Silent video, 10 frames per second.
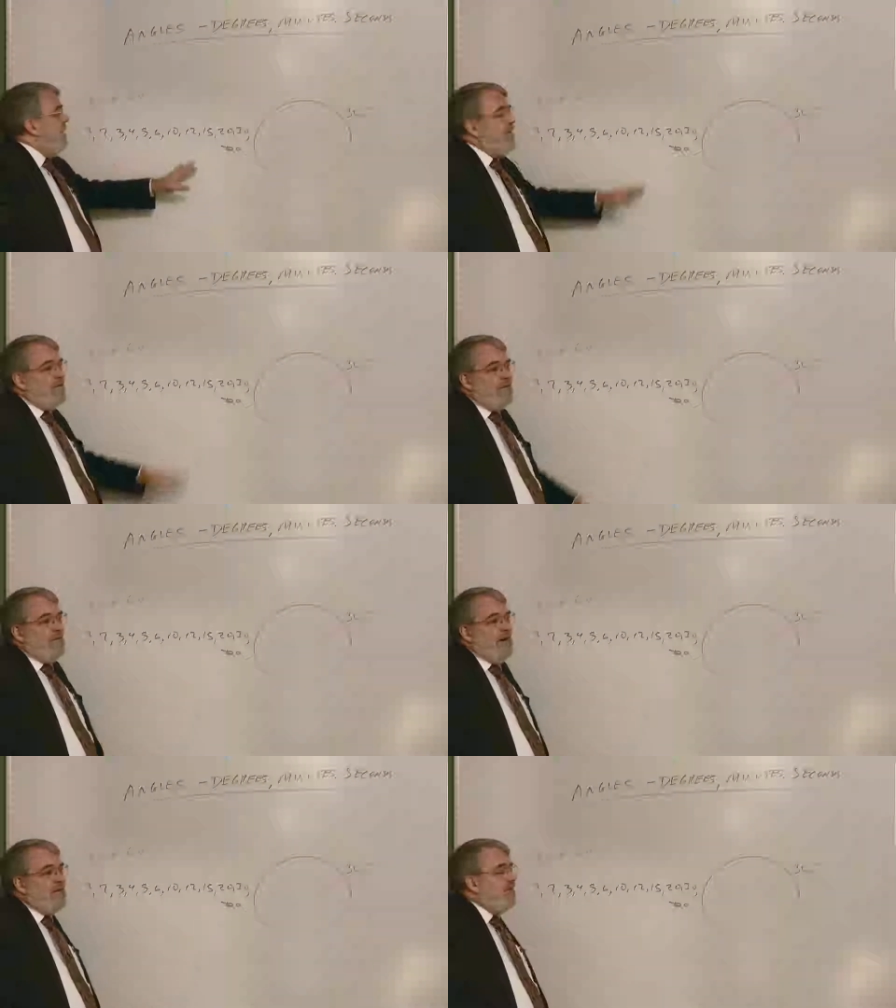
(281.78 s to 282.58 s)

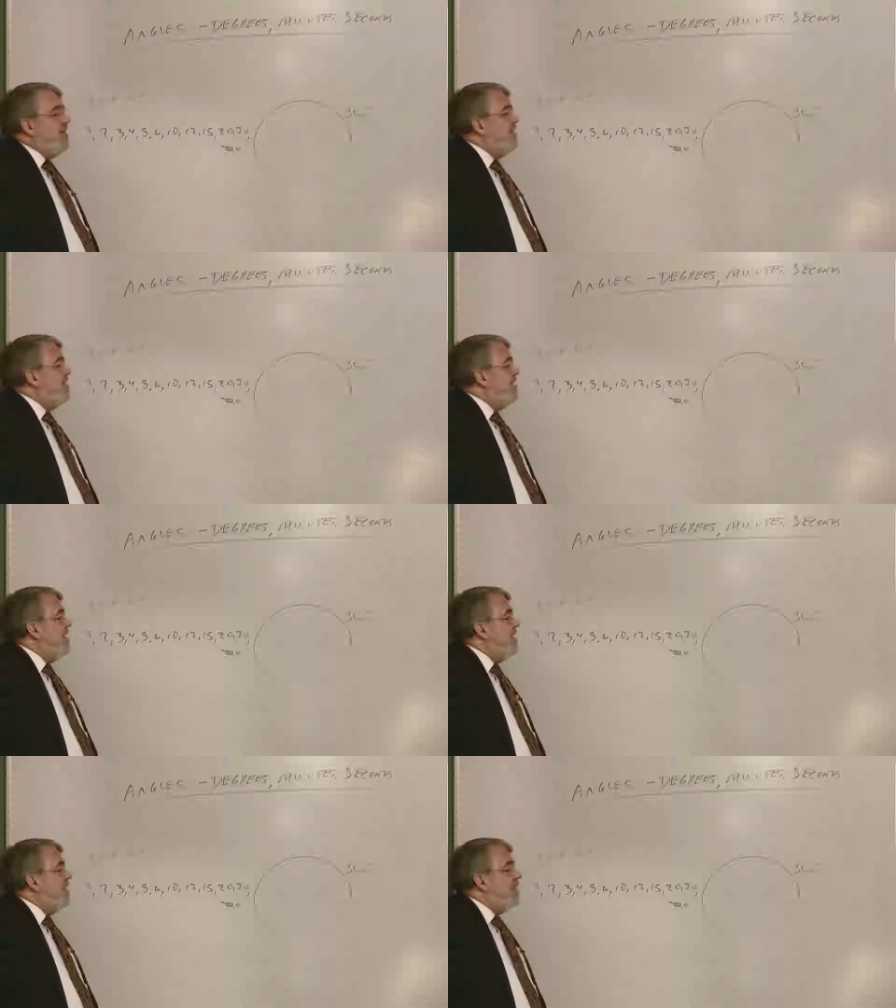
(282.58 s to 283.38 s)
base 60
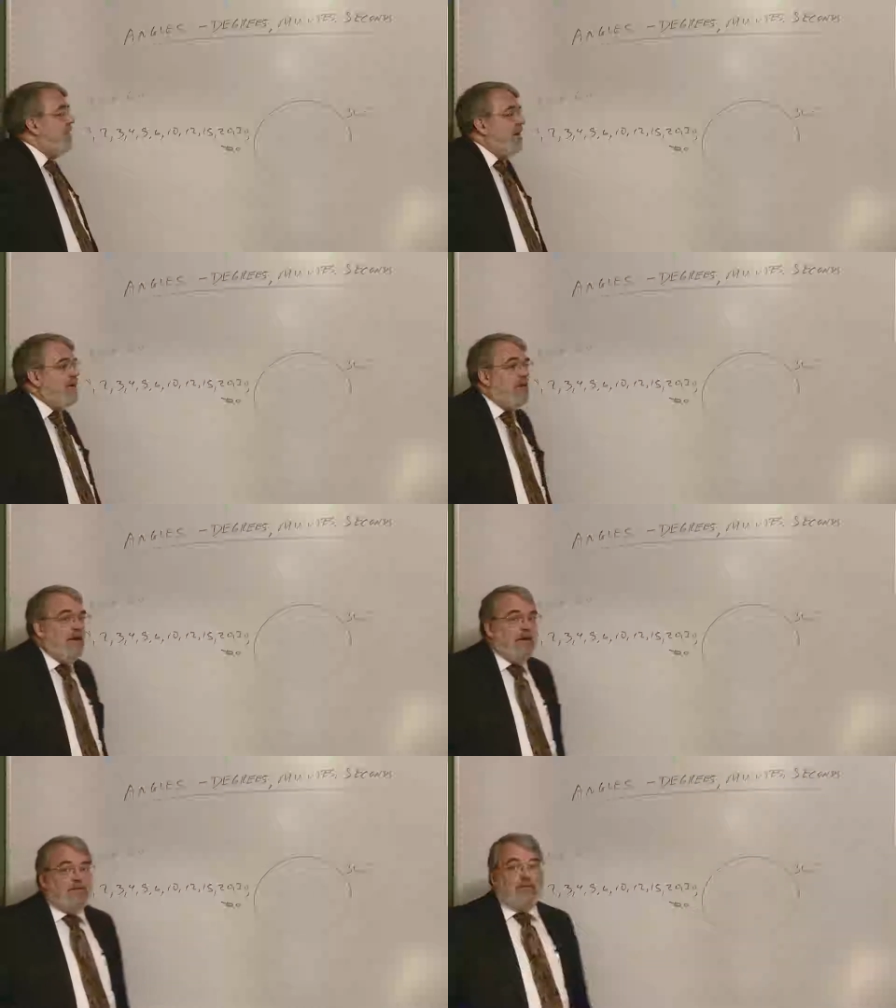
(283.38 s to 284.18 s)
is why we
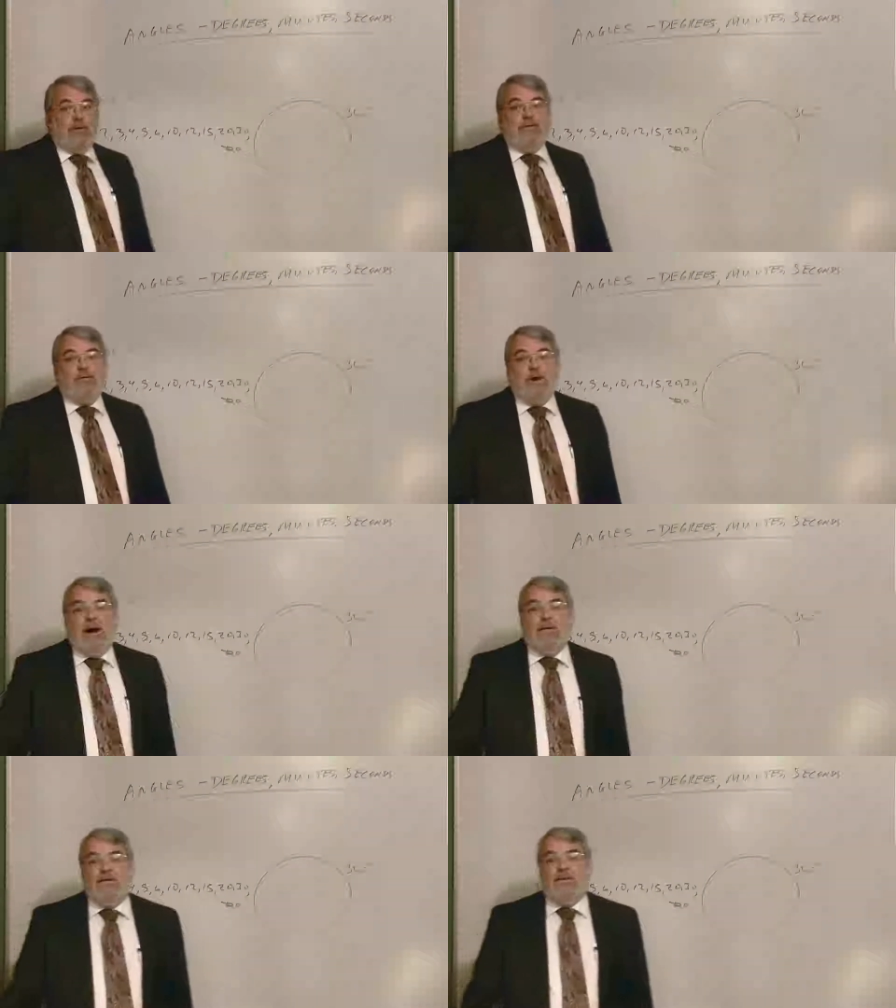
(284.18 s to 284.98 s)
have 24
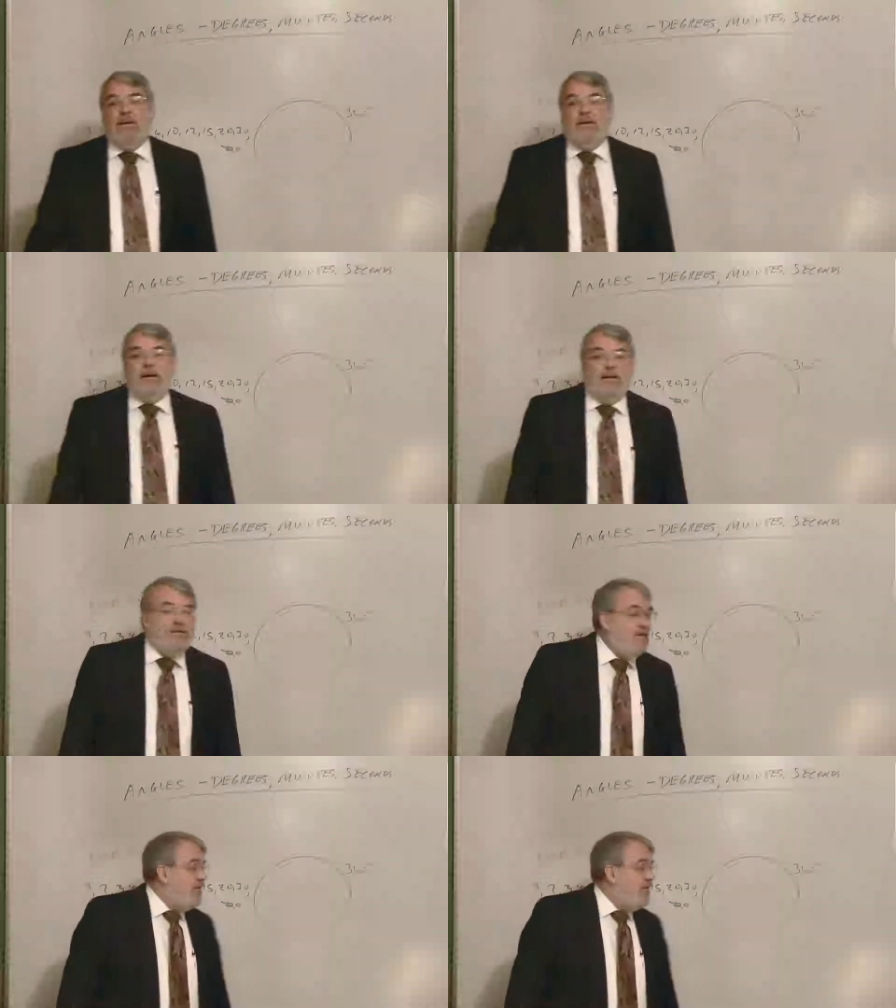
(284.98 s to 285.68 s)
hours in a day. See,